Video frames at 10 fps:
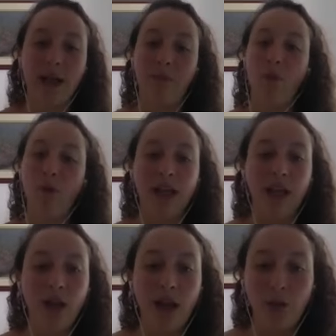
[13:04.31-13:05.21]
I'm
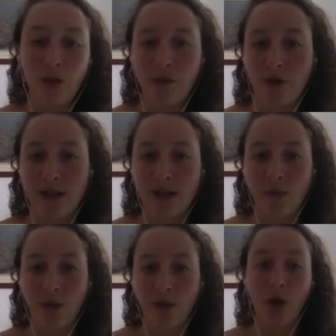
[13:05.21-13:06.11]
really looking for
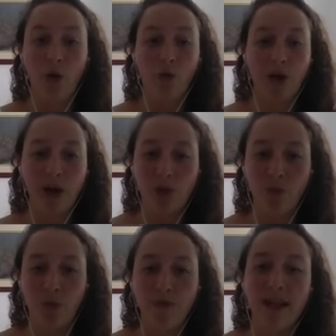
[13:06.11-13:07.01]
someone who works
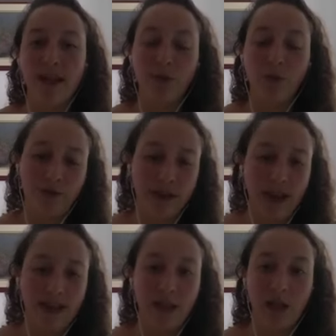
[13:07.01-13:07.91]
with the, with
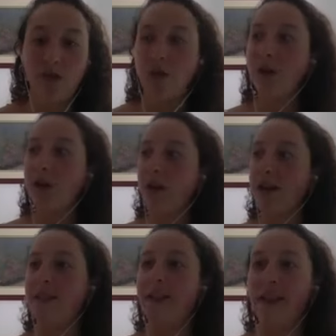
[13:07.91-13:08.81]
that." And I was, "Oh my God,
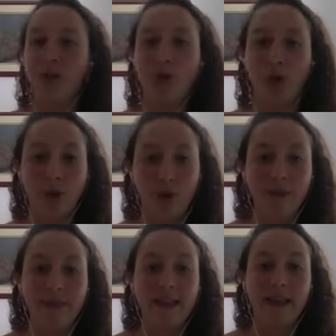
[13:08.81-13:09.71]
so
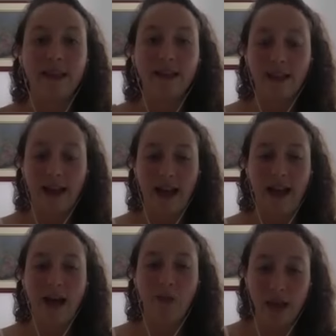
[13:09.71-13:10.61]

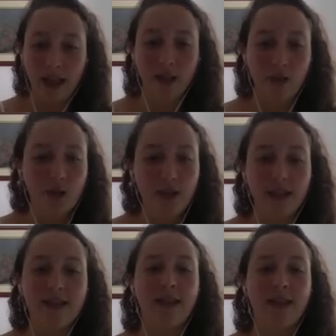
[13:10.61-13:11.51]
I really can do
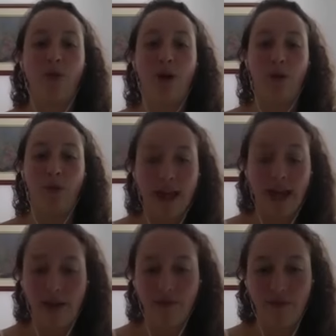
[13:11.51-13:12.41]
this. So I really
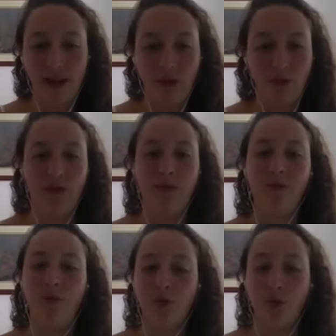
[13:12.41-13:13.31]
have a value."
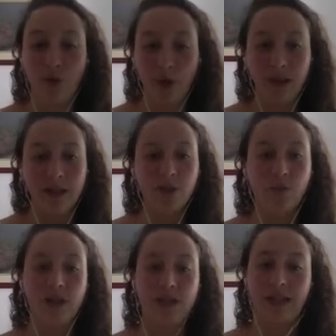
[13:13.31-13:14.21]
So for me, this
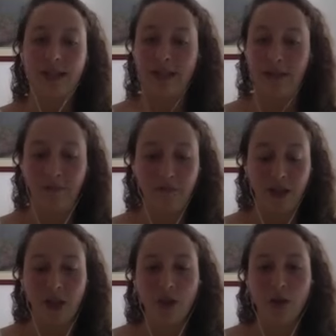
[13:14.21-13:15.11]
was a
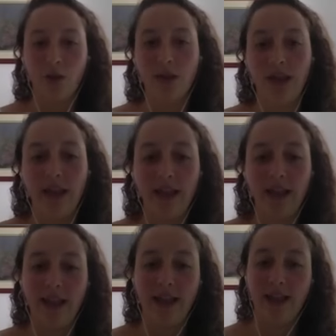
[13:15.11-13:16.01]

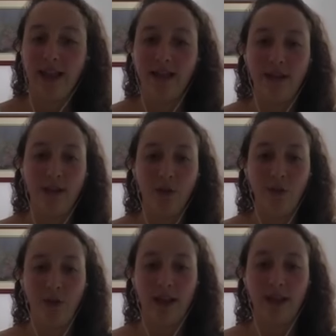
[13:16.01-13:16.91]
totally new
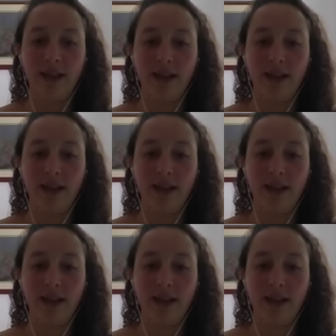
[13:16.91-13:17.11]
thing.